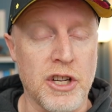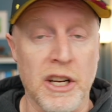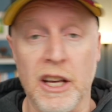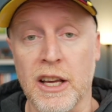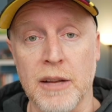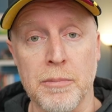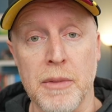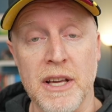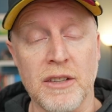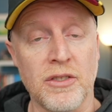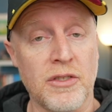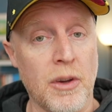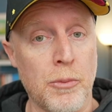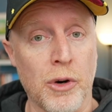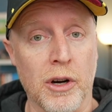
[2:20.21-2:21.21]
It can be
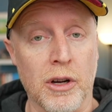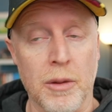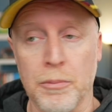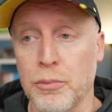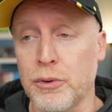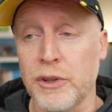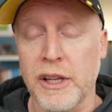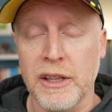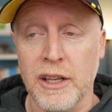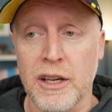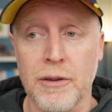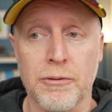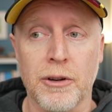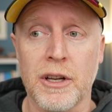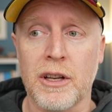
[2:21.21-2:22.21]
somewhere completely
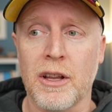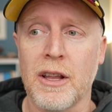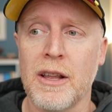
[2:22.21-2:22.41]
different,